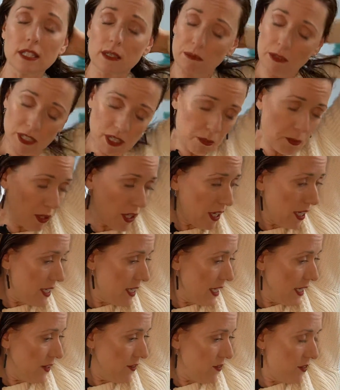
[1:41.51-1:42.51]
I'm gonna put it
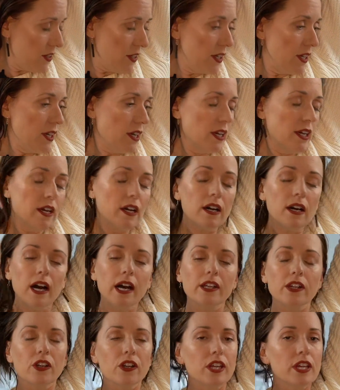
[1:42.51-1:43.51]
down
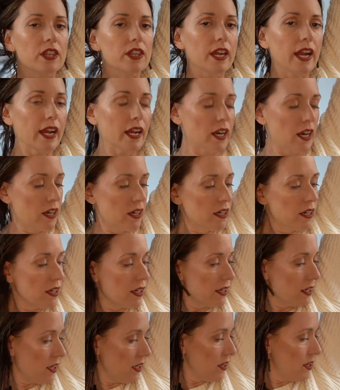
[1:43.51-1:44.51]
underneath the hair
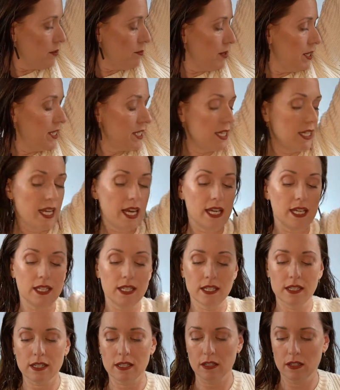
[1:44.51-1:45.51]
on the mids and
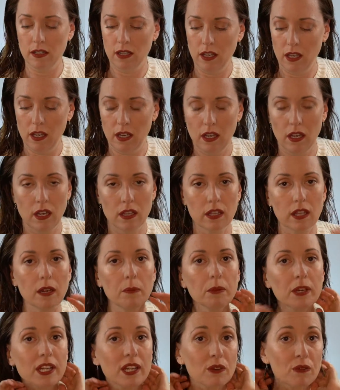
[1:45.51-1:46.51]
ends. And then
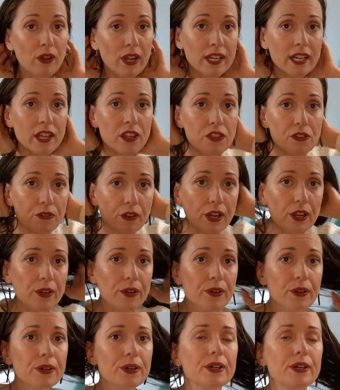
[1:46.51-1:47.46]
I'm gonna run it through.